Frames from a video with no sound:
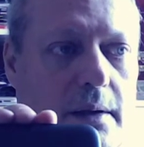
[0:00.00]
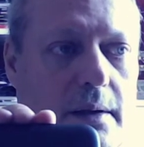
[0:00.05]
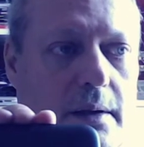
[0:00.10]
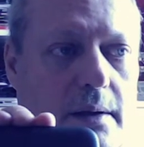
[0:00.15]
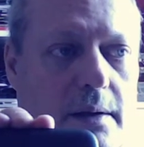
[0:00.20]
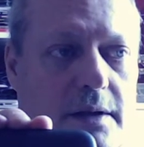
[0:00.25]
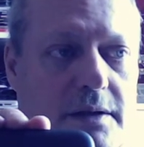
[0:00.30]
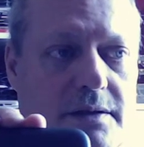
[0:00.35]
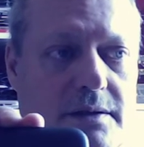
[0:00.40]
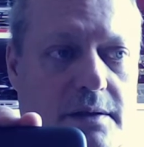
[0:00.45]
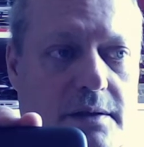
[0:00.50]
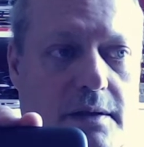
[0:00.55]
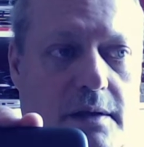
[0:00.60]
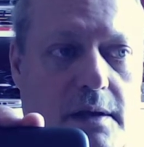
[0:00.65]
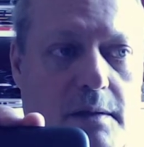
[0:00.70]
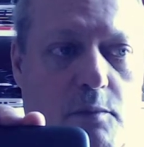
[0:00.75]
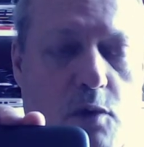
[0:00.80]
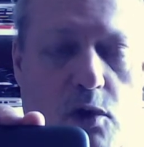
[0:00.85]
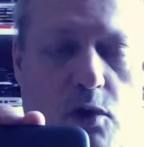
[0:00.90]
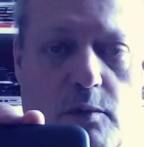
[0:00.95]
this
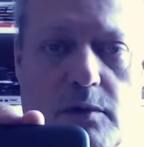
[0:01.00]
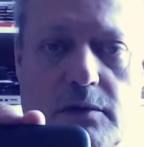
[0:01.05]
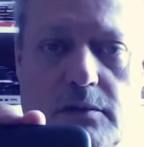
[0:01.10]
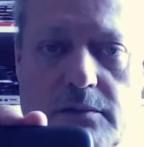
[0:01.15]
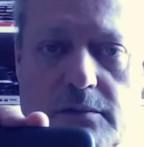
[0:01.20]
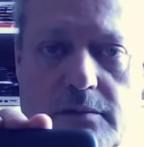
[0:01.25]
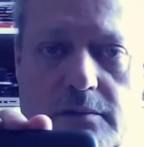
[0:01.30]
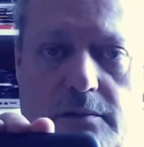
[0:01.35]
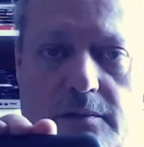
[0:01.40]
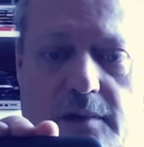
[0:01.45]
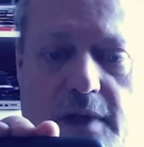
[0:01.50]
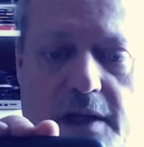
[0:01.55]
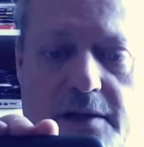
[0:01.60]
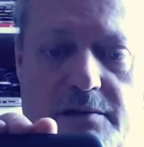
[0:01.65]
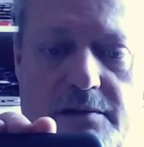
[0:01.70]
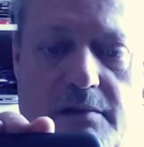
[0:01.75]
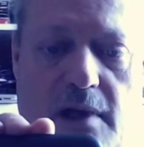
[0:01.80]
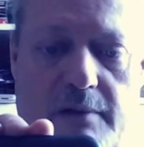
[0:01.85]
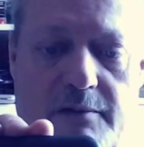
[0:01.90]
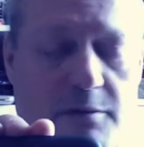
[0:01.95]
T-Mobile
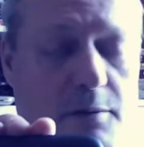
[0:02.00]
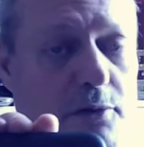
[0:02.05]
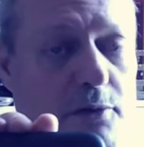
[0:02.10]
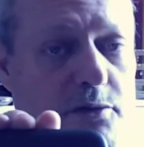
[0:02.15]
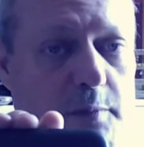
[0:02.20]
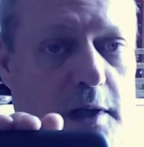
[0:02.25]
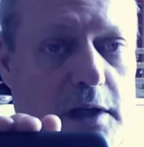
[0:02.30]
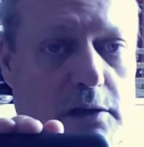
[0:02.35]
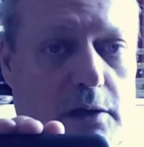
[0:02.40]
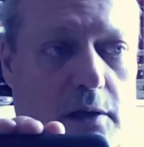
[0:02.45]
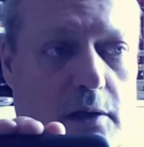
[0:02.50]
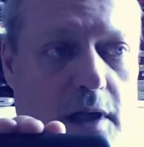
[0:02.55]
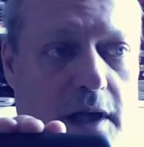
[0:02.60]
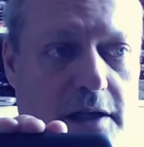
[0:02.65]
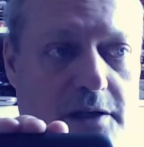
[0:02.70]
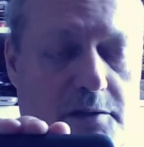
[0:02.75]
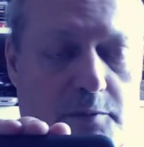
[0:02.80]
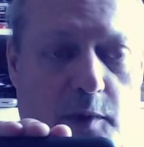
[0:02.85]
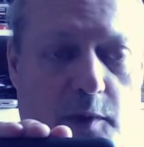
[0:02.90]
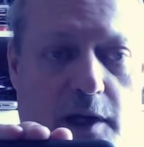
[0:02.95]
test drive is supposed to be a little
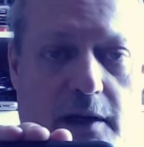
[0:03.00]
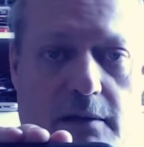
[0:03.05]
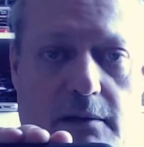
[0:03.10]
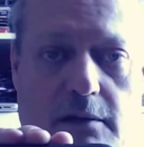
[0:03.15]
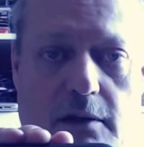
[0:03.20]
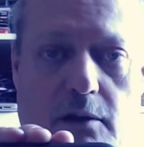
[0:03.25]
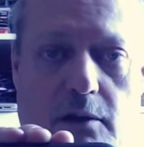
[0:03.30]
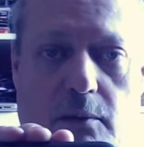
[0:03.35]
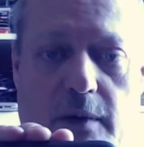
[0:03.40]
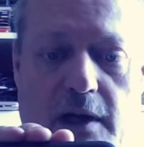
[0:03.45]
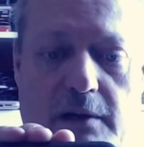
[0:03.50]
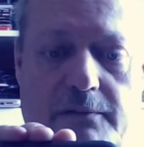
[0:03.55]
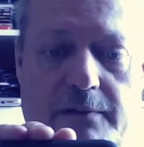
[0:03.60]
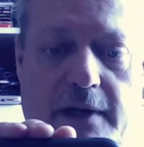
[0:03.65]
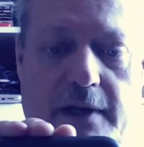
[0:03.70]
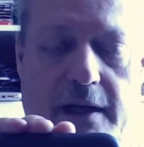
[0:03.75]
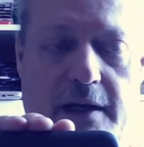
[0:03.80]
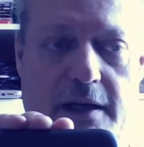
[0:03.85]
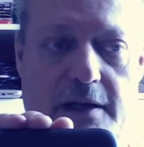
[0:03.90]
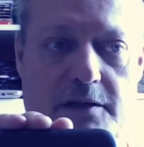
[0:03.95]
hotspot, little
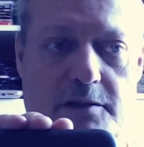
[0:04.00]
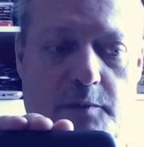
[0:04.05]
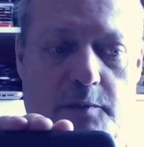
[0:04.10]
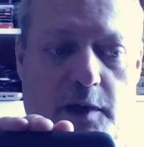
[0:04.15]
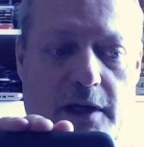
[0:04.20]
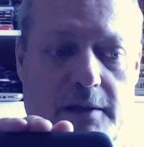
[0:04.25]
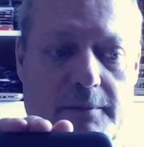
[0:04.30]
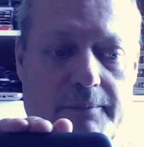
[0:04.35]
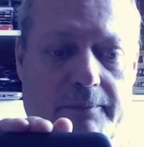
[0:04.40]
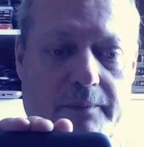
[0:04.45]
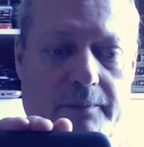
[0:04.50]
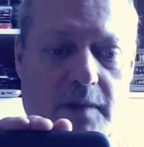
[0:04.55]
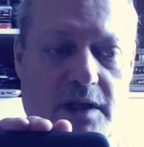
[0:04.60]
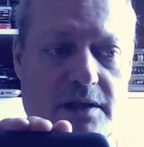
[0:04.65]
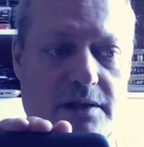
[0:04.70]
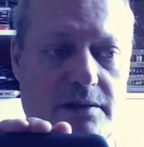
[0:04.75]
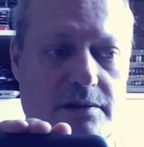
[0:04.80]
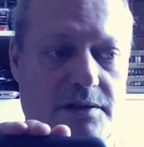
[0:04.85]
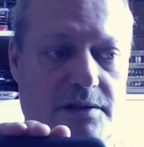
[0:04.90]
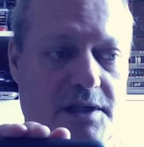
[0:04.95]
Wi-Fi hotspot,
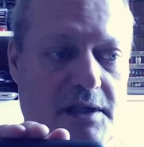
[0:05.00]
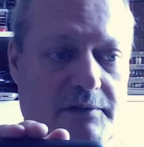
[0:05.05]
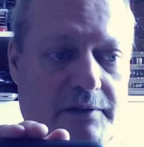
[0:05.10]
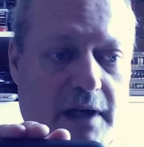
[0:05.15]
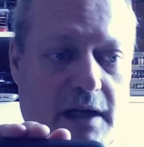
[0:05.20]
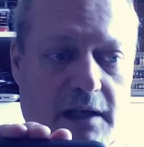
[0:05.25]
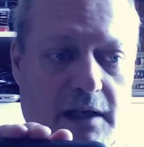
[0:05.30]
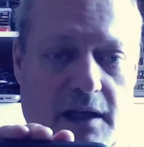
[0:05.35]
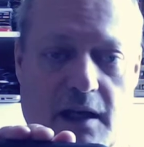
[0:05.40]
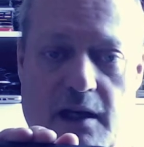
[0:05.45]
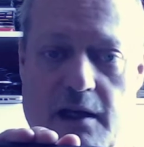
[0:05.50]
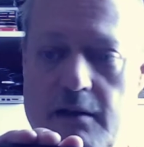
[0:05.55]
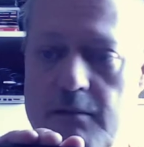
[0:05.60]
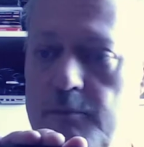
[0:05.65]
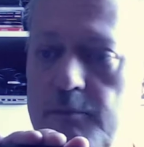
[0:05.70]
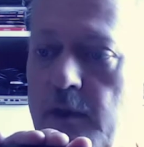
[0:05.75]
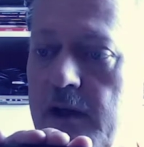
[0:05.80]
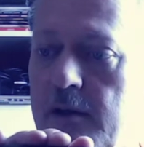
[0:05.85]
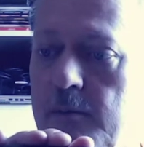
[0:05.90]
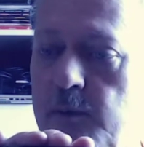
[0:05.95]
to see if I can get
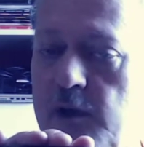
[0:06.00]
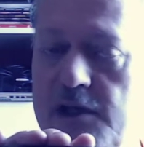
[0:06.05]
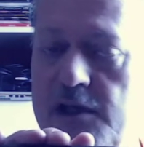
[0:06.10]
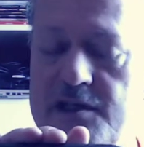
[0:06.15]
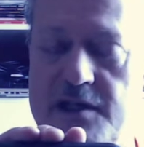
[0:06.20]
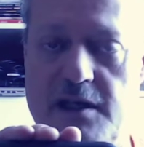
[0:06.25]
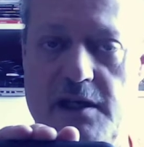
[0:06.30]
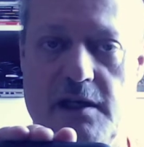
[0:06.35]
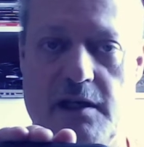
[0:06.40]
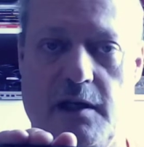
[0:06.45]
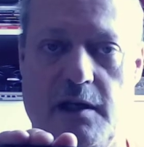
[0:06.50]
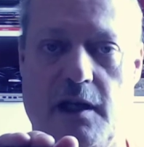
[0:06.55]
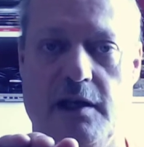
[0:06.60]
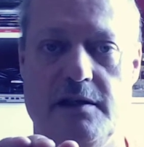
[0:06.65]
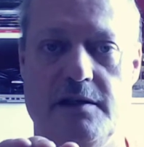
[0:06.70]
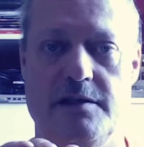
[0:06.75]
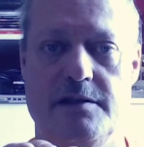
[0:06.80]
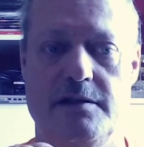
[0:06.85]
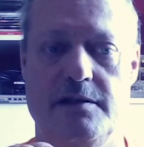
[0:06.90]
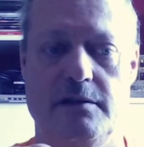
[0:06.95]
my PC
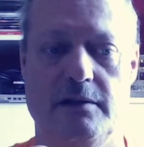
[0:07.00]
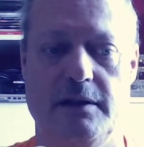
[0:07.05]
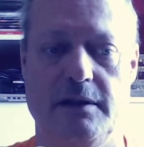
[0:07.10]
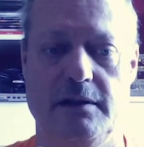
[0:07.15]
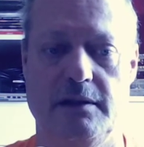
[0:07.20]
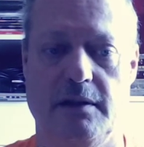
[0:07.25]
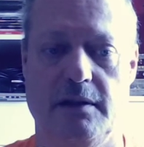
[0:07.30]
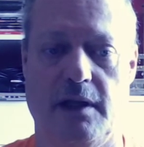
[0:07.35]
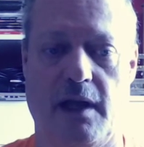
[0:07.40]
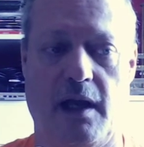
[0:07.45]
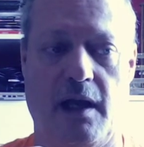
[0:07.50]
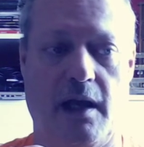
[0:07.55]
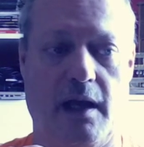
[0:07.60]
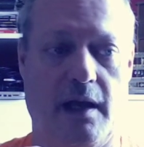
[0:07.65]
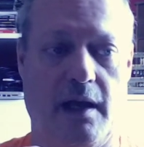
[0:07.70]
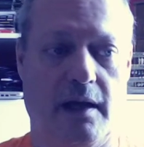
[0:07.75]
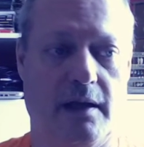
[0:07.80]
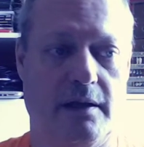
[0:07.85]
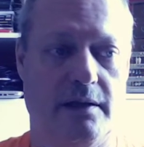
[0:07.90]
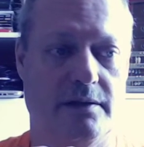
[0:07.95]
connected to it
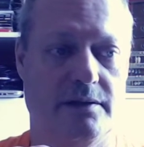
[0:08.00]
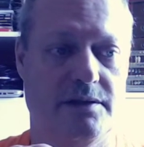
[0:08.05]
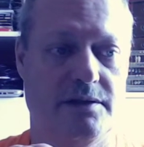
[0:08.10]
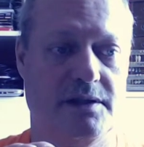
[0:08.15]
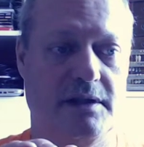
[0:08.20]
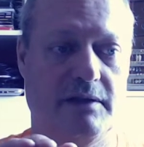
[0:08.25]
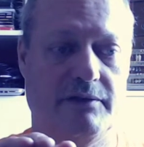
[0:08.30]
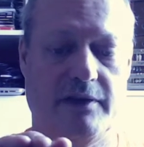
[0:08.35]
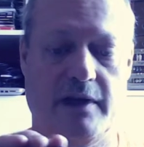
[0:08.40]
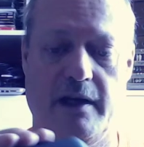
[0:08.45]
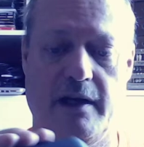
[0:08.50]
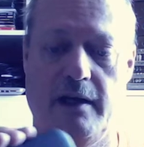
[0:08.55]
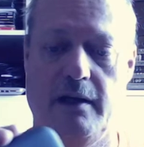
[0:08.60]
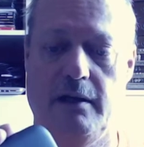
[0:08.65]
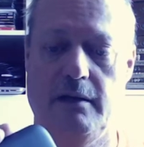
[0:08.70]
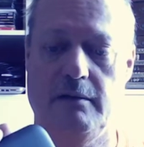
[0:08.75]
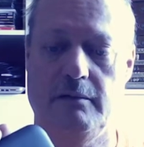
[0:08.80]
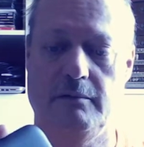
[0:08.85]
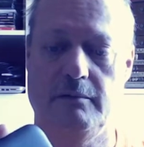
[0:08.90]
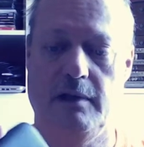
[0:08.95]
and see if
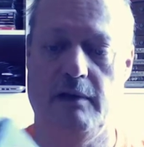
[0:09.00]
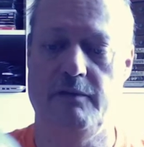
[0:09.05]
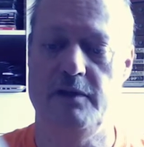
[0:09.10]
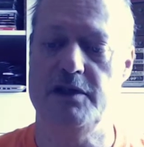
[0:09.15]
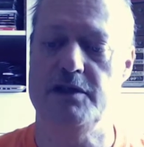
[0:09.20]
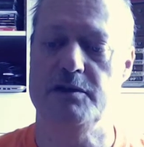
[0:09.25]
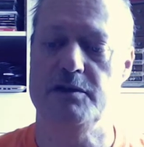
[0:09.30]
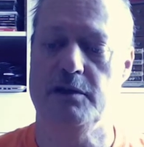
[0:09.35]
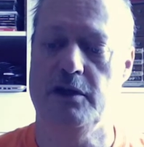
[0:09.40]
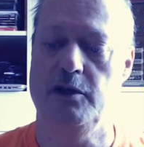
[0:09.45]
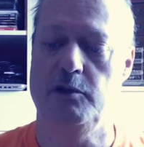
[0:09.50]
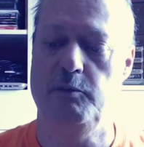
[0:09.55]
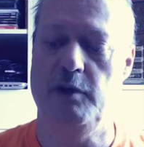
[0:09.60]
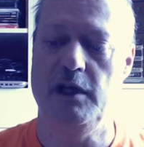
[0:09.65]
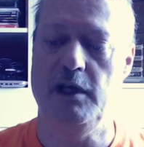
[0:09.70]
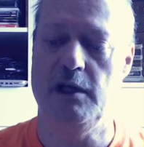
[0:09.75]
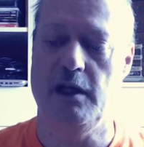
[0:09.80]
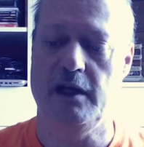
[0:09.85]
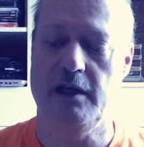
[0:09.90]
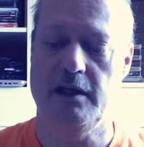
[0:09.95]
this could
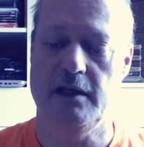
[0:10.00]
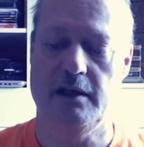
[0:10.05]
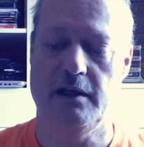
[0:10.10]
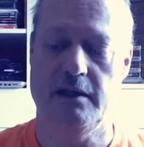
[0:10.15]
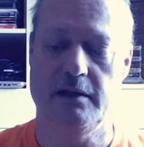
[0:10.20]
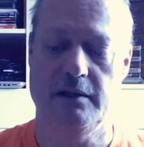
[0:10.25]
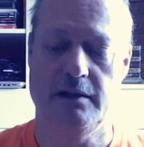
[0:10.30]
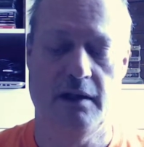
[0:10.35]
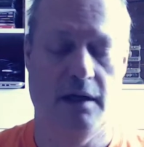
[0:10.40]
be like a